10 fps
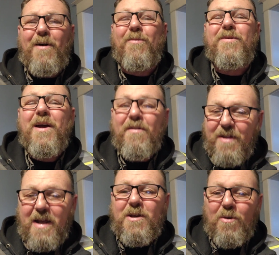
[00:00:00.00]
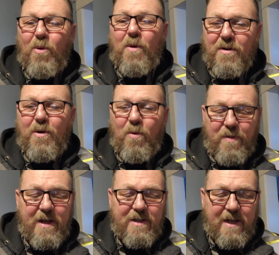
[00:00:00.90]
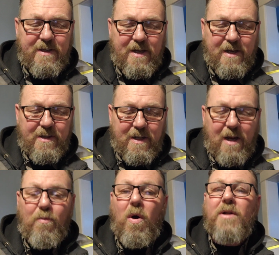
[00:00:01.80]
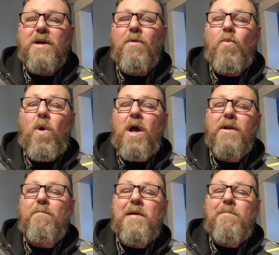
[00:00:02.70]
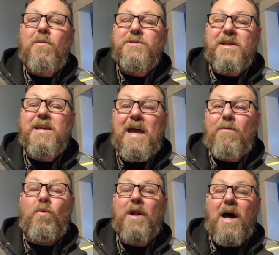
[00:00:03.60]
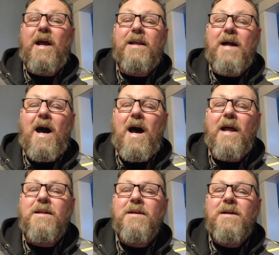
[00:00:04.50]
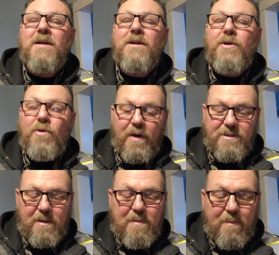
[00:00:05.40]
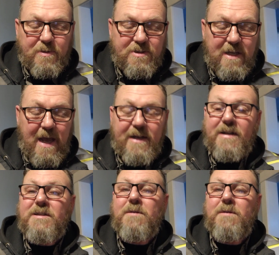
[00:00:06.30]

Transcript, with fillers: mouth. Thank you, Lord. You know that that that uh, that I want. I want people to get what I got. You know, I see people sad, I